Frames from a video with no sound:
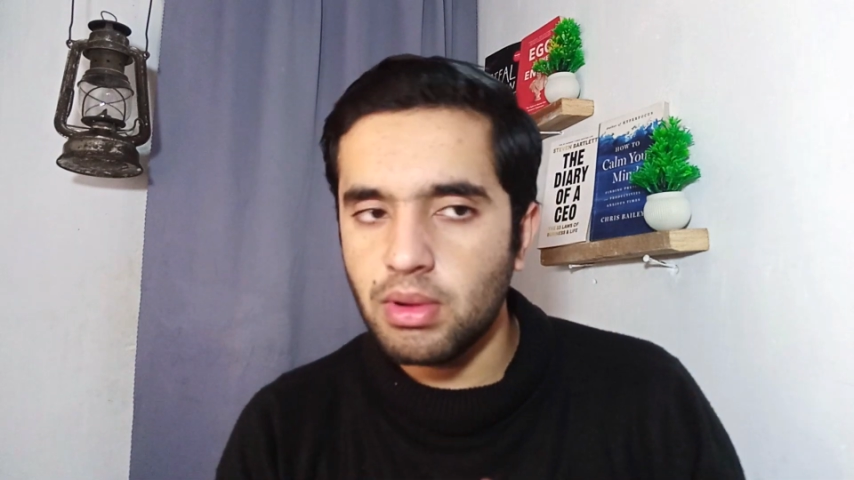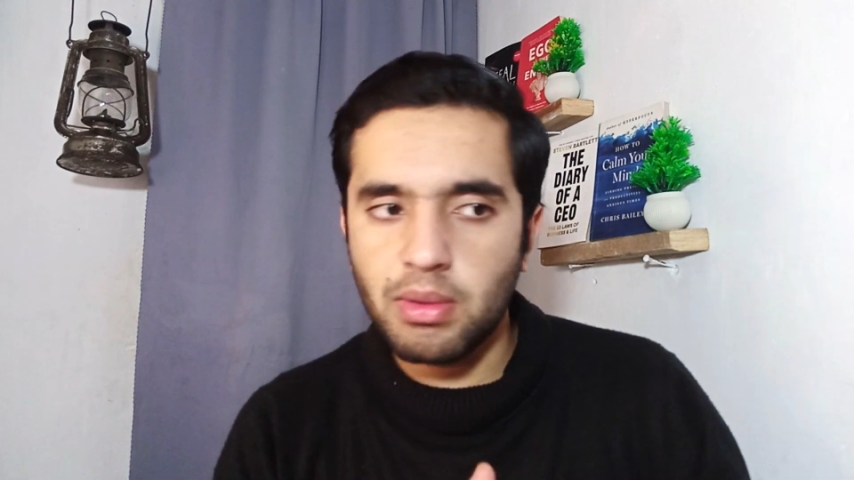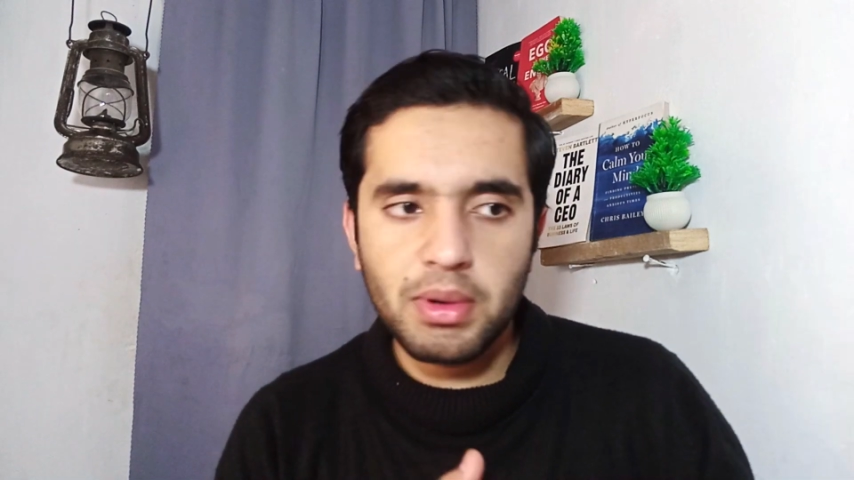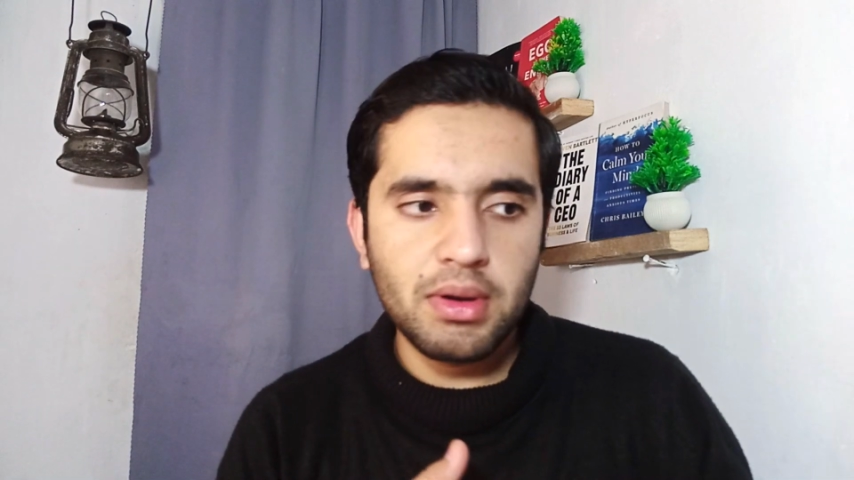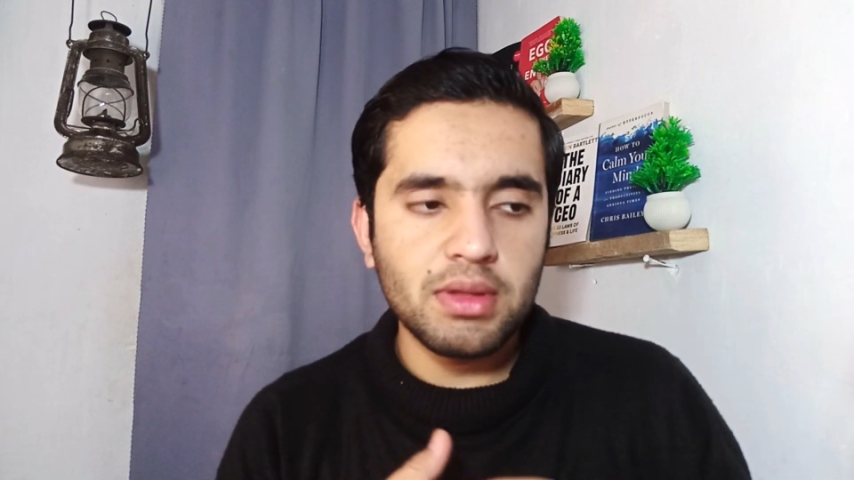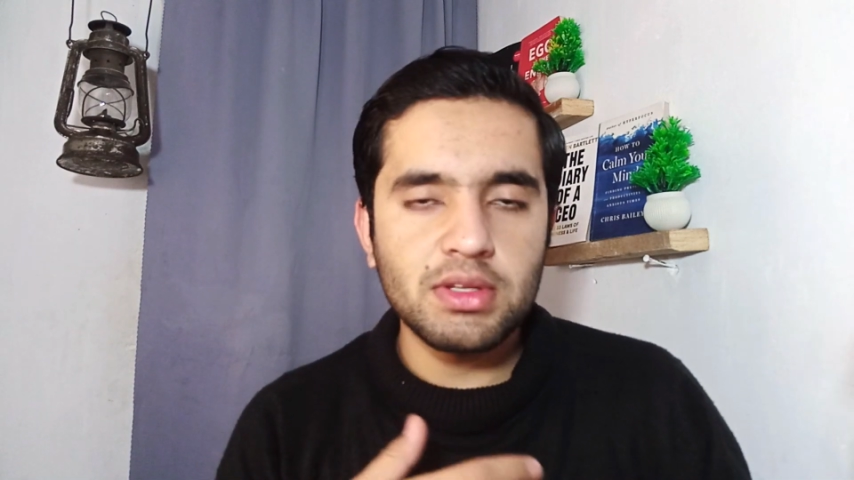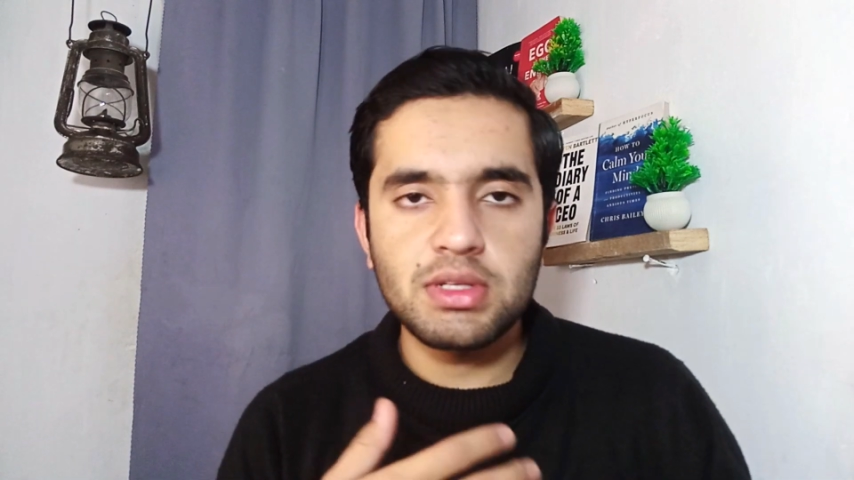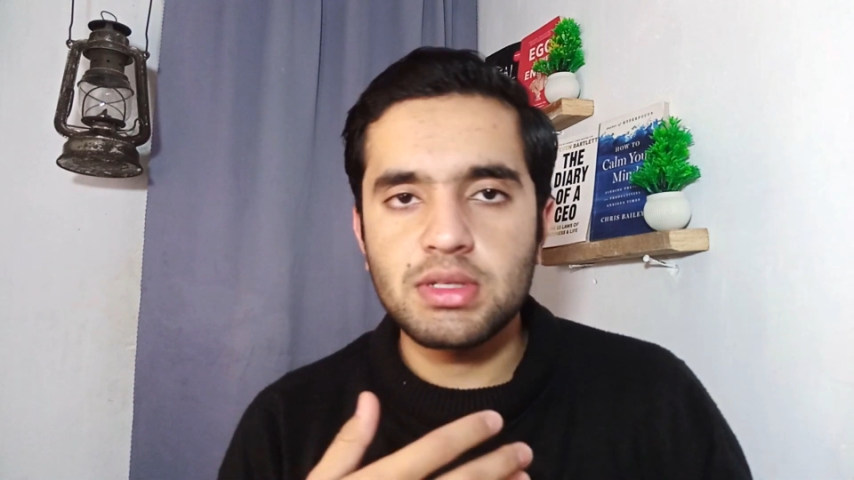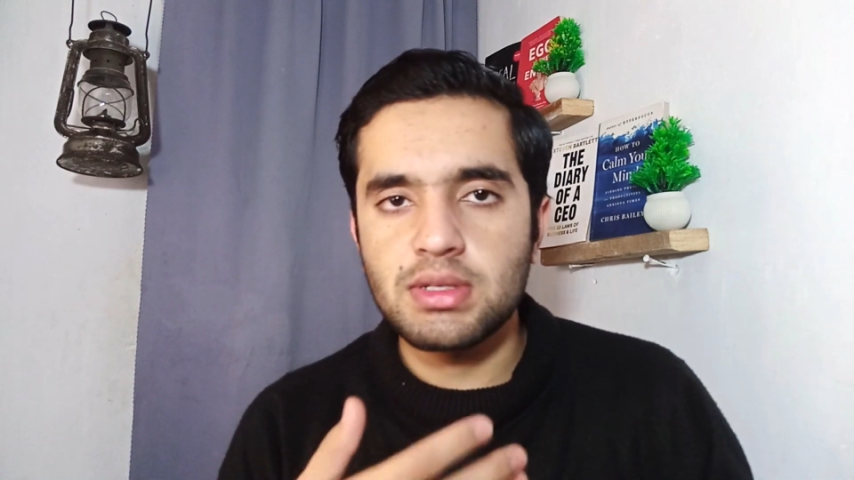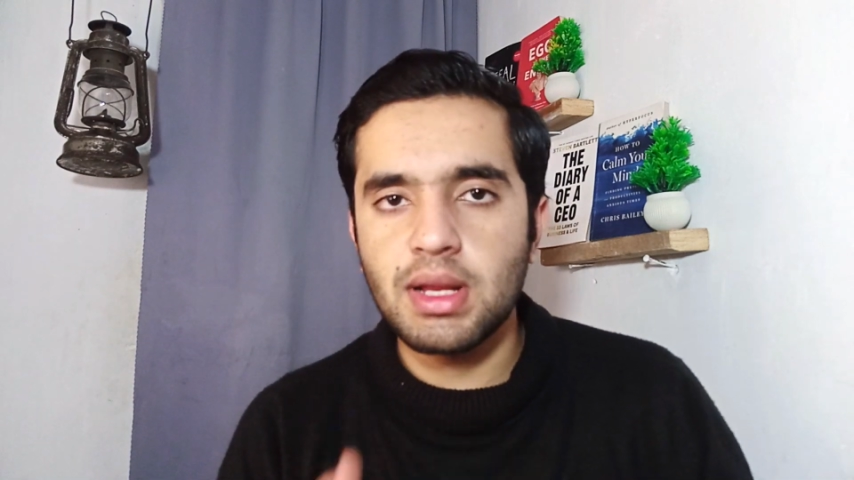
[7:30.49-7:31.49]
our
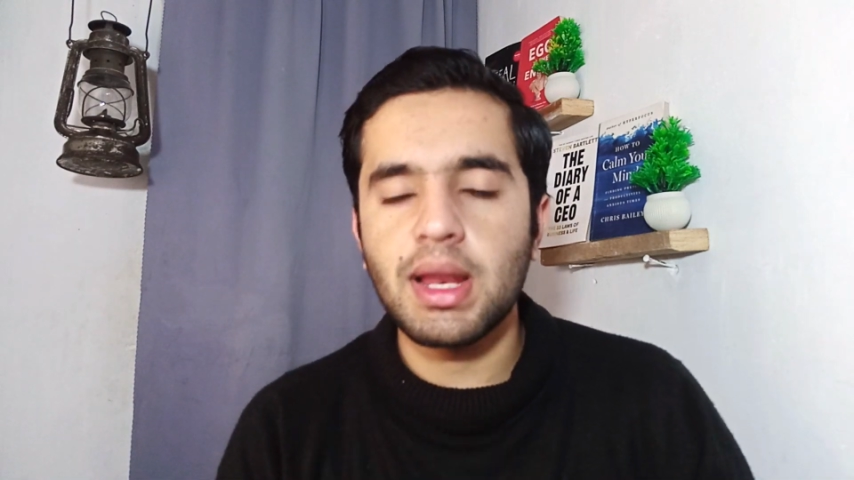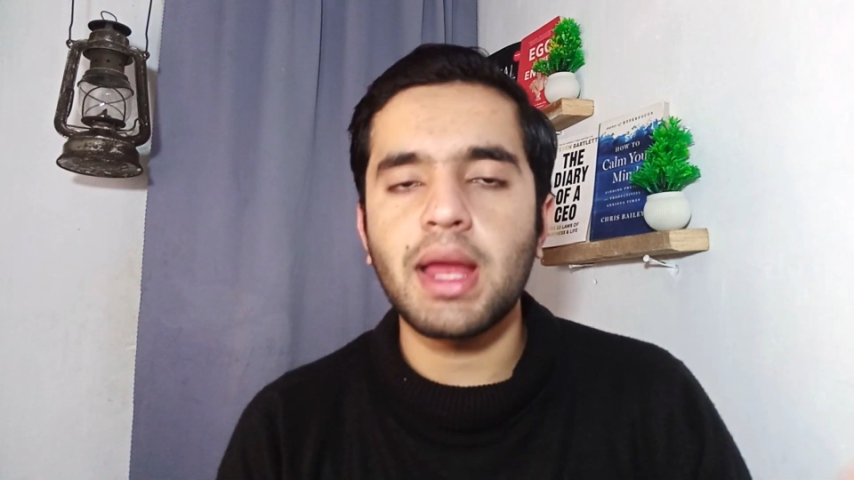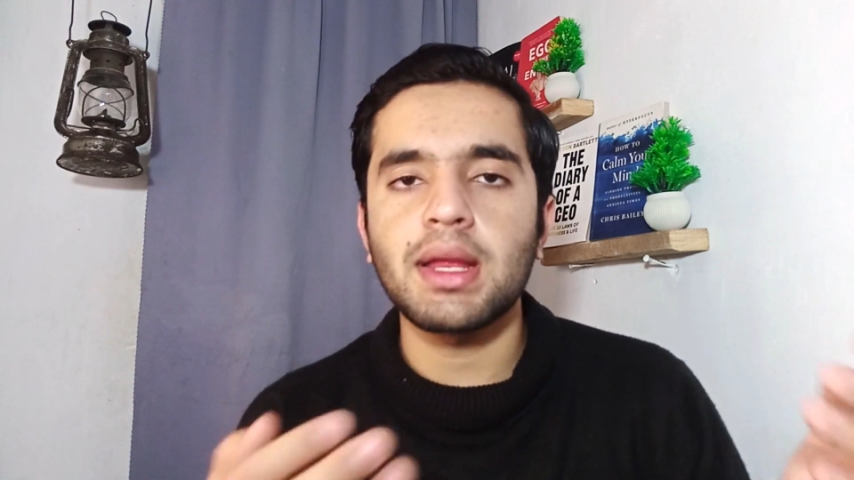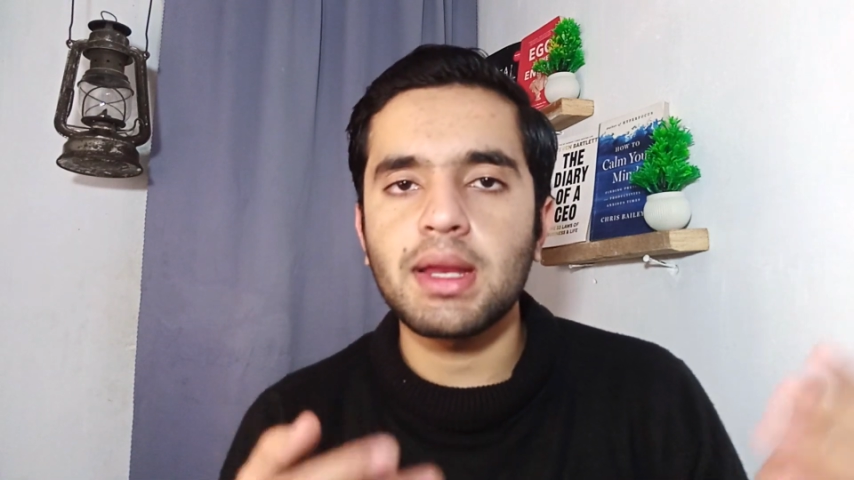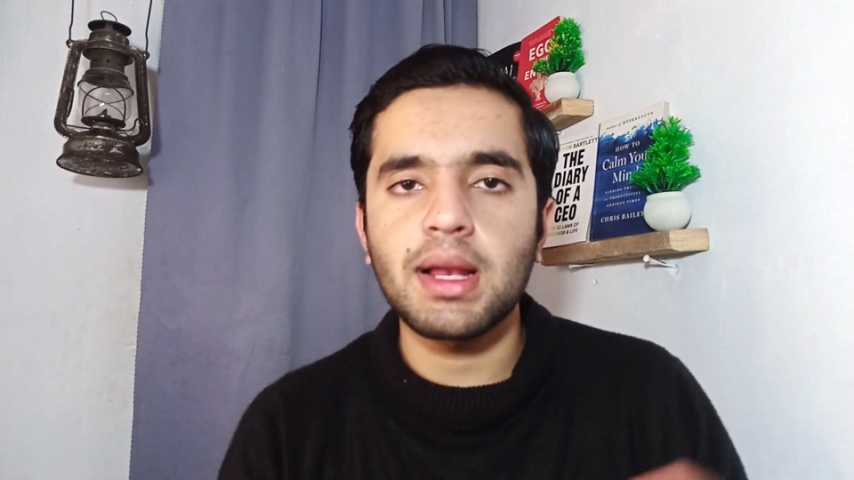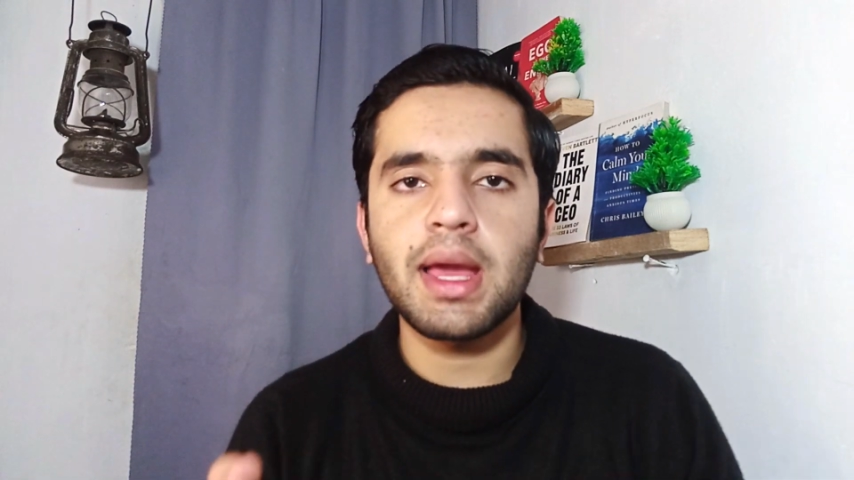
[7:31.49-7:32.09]
transaction is declining.